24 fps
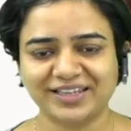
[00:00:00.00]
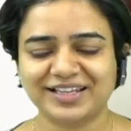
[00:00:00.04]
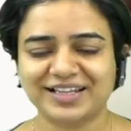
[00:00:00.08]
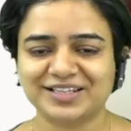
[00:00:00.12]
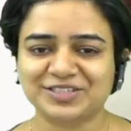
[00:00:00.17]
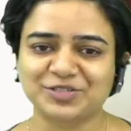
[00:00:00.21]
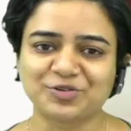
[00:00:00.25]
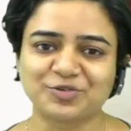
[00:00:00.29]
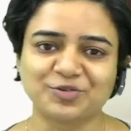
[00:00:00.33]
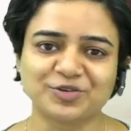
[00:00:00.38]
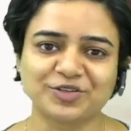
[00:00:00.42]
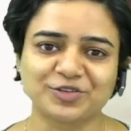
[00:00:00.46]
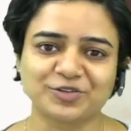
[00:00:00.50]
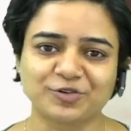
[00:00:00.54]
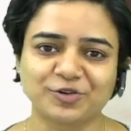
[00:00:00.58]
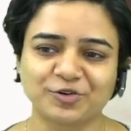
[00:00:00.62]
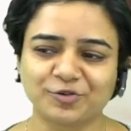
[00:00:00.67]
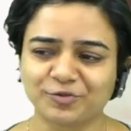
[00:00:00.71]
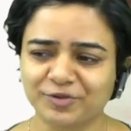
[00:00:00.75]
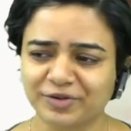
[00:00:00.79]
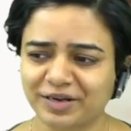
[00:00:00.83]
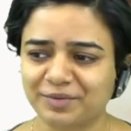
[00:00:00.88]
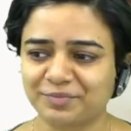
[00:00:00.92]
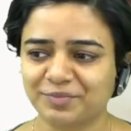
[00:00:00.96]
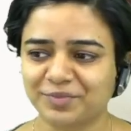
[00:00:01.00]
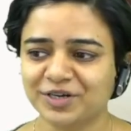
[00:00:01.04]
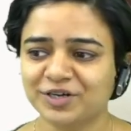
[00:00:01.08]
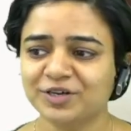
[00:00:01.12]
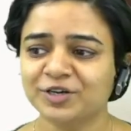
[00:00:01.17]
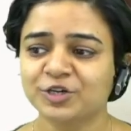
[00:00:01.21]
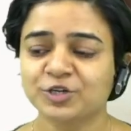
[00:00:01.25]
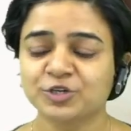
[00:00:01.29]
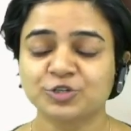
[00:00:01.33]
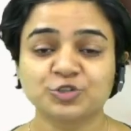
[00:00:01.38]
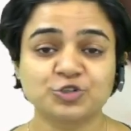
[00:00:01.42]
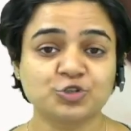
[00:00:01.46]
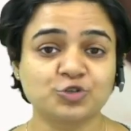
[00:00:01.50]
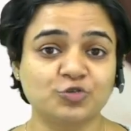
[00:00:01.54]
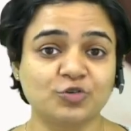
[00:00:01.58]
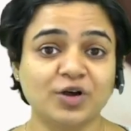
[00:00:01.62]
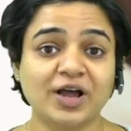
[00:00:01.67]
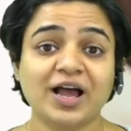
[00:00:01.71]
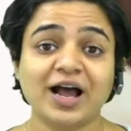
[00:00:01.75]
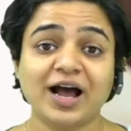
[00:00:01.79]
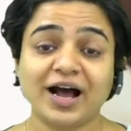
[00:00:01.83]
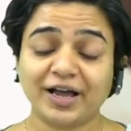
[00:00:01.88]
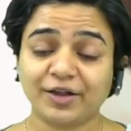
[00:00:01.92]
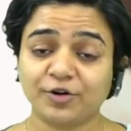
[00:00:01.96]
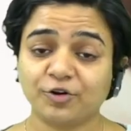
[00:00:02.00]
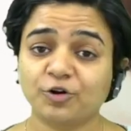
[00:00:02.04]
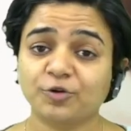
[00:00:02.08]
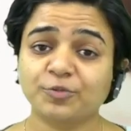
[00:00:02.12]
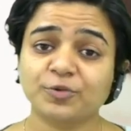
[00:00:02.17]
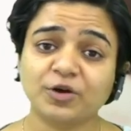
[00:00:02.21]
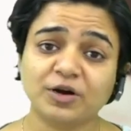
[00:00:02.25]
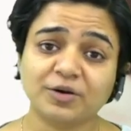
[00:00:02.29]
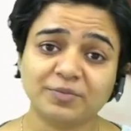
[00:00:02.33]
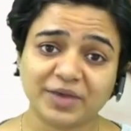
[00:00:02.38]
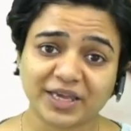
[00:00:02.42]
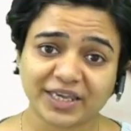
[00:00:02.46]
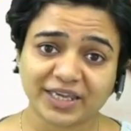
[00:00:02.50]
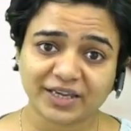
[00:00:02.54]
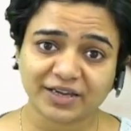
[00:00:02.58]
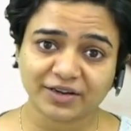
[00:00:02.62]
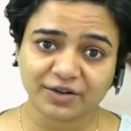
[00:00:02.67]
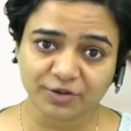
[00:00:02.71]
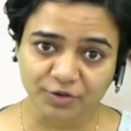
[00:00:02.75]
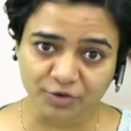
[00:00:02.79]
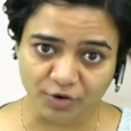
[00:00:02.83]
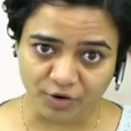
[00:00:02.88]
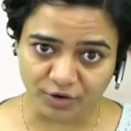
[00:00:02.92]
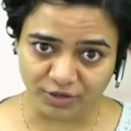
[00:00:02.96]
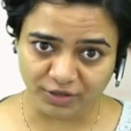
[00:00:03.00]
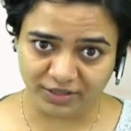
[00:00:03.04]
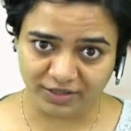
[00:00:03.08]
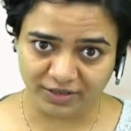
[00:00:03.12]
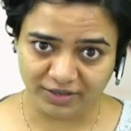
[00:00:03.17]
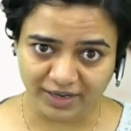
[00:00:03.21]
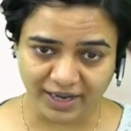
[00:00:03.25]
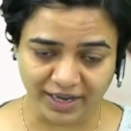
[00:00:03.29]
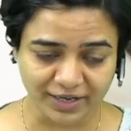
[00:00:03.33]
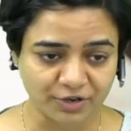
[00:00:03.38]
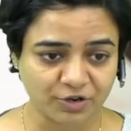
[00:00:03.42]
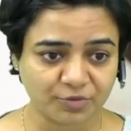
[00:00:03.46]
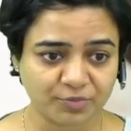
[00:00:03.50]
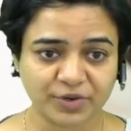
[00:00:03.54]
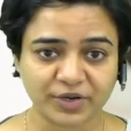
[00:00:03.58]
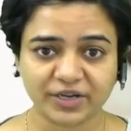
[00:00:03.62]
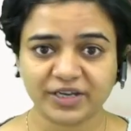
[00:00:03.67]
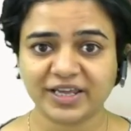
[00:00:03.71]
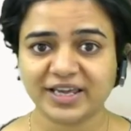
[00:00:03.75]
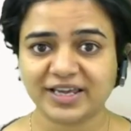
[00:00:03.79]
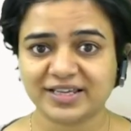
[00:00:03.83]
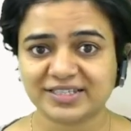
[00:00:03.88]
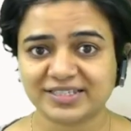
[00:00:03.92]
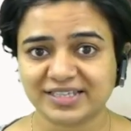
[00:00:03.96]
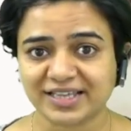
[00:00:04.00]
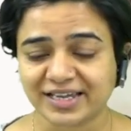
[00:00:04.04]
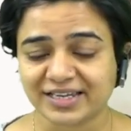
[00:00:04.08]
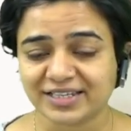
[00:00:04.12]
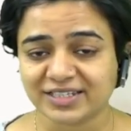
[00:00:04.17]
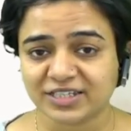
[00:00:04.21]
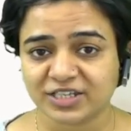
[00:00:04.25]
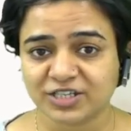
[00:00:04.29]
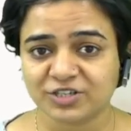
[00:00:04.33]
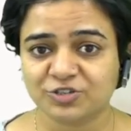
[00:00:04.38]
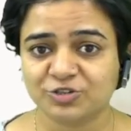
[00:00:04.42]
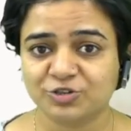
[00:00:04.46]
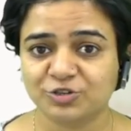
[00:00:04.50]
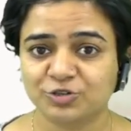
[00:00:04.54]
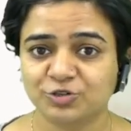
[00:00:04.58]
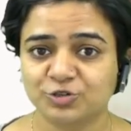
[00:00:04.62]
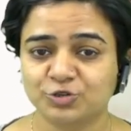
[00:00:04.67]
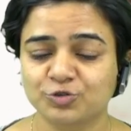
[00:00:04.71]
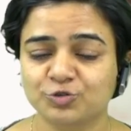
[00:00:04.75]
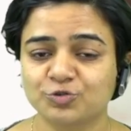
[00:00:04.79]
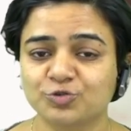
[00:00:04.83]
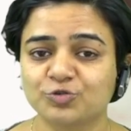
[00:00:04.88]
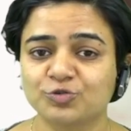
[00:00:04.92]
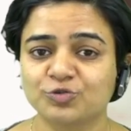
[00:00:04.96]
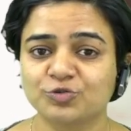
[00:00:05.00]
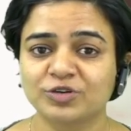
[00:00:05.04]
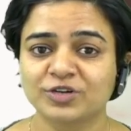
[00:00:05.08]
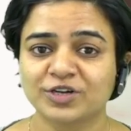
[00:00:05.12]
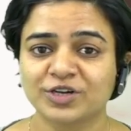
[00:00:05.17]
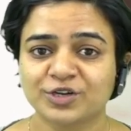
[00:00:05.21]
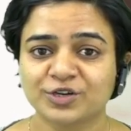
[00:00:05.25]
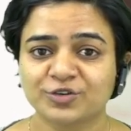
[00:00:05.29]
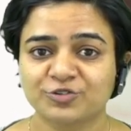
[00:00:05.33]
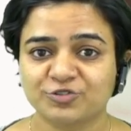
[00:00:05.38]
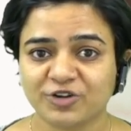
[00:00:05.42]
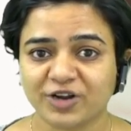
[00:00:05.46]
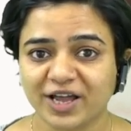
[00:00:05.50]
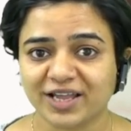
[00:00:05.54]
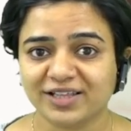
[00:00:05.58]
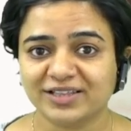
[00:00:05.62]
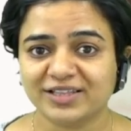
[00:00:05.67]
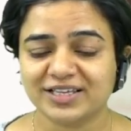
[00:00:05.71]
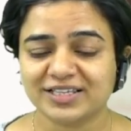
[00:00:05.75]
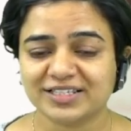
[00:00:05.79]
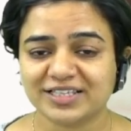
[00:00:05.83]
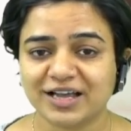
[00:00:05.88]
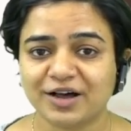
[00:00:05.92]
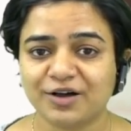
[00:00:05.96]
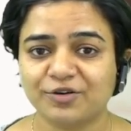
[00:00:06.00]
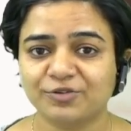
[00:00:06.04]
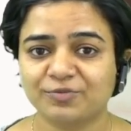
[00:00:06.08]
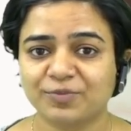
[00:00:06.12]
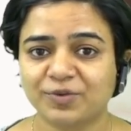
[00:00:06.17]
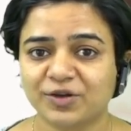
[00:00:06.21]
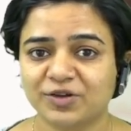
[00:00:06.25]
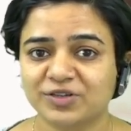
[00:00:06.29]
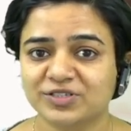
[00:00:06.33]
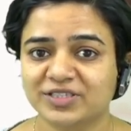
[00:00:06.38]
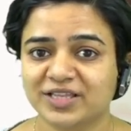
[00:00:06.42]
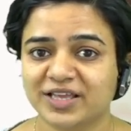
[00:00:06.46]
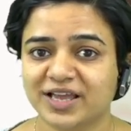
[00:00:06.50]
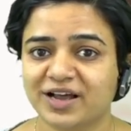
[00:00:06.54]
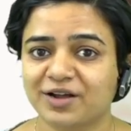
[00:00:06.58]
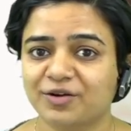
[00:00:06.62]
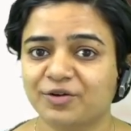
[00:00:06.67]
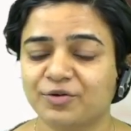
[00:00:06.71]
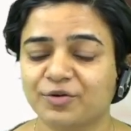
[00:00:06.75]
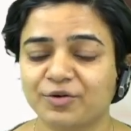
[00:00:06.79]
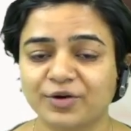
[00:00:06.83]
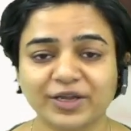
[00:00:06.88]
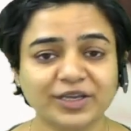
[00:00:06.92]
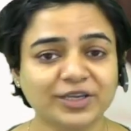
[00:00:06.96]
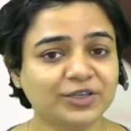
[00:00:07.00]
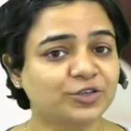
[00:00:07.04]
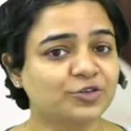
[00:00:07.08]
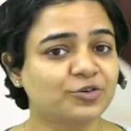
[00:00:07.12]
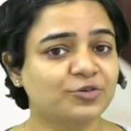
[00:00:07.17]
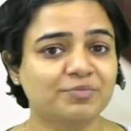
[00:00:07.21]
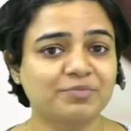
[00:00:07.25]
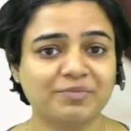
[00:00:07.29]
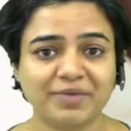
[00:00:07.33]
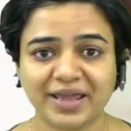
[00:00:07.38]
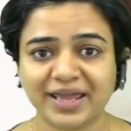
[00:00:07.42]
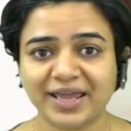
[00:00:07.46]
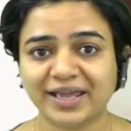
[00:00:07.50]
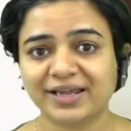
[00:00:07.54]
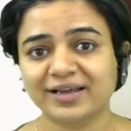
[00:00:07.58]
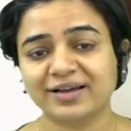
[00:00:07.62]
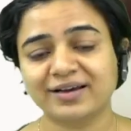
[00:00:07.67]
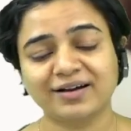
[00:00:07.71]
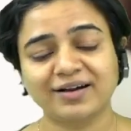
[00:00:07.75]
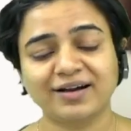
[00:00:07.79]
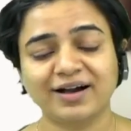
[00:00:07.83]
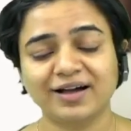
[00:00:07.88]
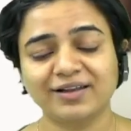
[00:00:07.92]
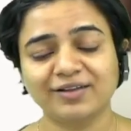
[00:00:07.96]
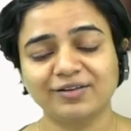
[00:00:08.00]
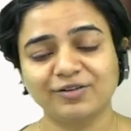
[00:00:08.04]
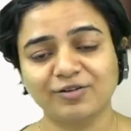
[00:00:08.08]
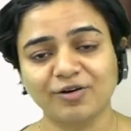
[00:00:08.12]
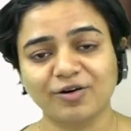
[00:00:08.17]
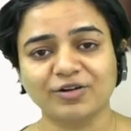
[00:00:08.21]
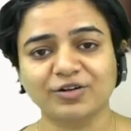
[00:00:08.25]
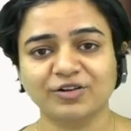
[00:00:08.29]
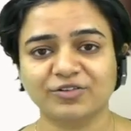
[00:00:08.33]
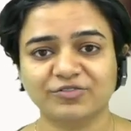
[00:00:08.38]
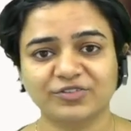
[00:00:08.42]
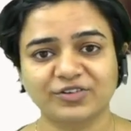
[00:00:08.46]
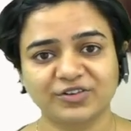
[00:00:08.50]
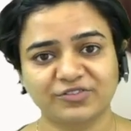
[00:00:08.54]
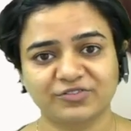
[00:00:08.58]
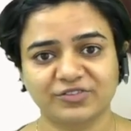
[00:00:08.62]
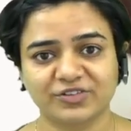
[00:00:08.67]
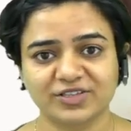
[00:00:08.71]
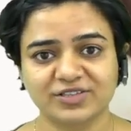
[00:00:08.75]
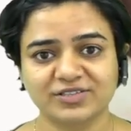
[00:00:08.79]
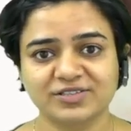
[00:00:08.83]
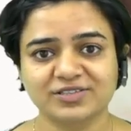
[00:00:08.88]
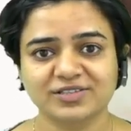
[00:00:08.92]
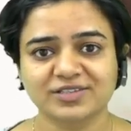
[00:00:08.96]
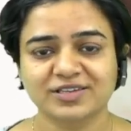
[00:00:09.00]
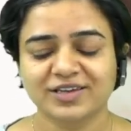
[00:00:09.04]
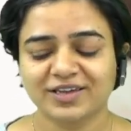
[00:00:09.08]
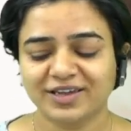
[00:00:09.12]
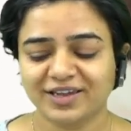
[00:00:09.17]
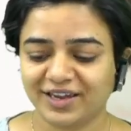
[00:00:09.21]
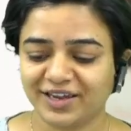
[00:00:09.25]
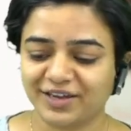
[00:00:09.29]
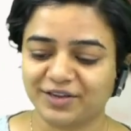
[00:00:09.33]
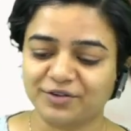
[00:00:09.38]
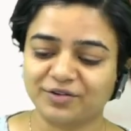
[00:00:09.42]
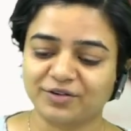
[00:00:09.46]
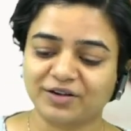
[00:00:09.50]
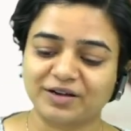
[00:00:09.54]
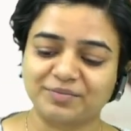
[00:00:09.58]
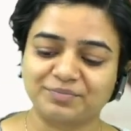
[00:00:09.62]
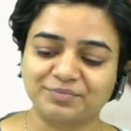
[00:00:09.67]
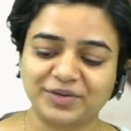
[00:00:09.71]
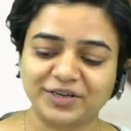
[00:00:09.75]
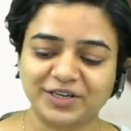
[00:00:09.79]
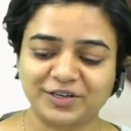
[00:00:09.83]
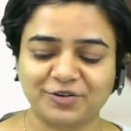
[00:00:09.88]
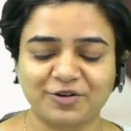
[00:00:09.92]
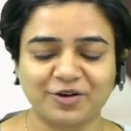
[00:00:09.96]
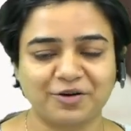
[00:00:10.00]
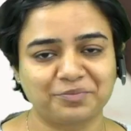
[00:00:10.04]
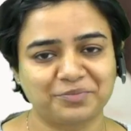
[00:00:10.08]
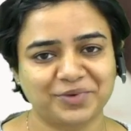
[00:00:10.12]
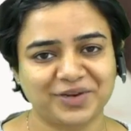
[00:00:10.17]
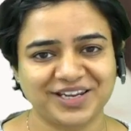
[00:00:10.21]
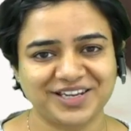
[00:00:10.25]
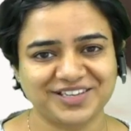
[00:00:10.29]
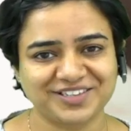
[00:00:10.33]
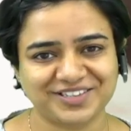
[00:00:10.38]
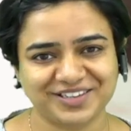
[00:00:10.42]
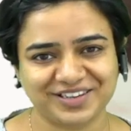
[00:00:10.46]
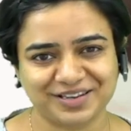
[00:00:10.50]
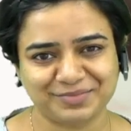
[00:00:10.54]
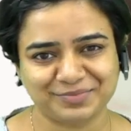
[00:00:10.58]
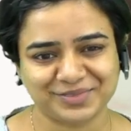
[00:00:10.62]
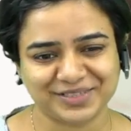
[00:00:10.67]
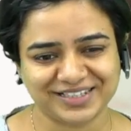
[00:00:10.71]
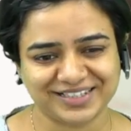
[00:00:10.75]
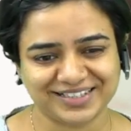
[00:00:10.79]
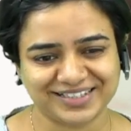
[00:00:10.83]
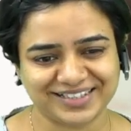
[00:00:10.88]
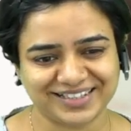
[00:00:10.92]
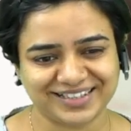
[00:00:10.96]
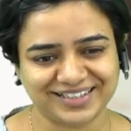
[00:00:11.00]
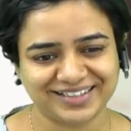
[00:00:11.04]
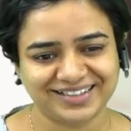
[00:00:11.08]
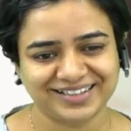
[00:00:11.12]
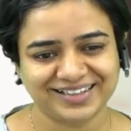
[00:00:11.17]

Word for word: That's golden rule number two. I hope you're making a note and you're pretty excited to try these out, because they are going to make a lot of difference in your complete comprehension ability.